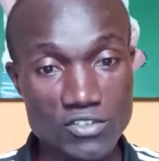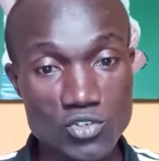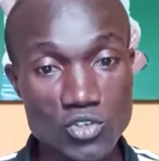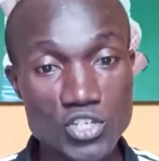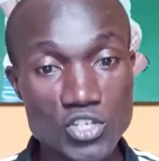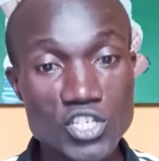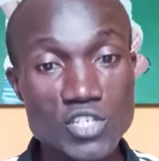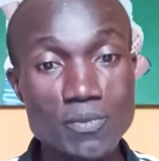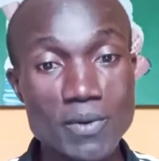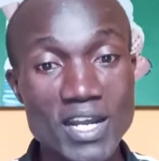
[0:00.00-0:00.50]
So
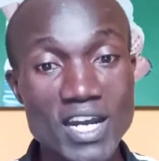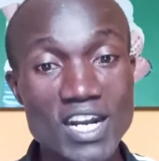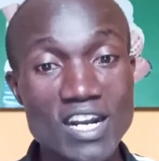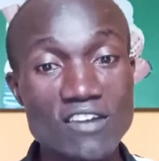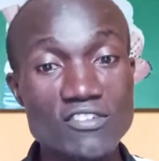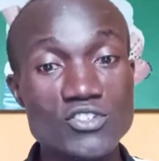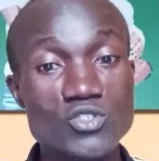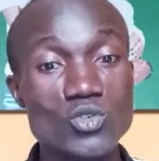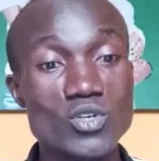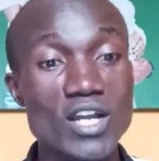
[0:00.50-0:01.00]
each
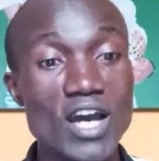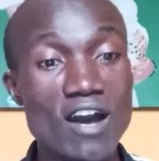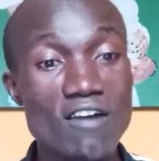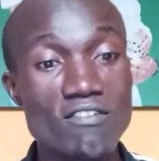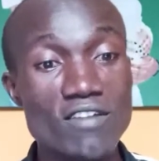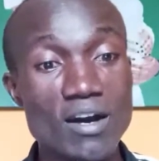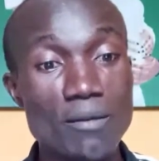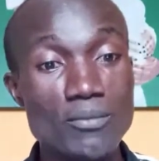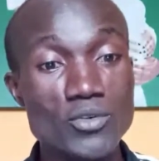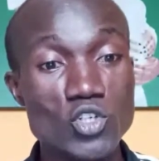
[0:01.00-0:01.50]
paragraph should
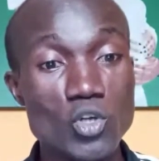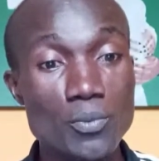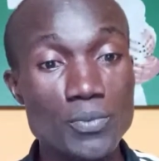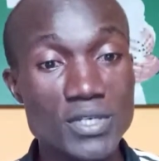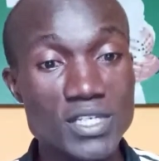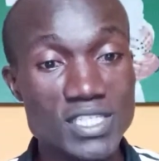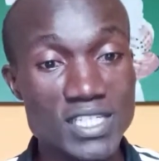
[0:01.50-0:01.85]
have a topic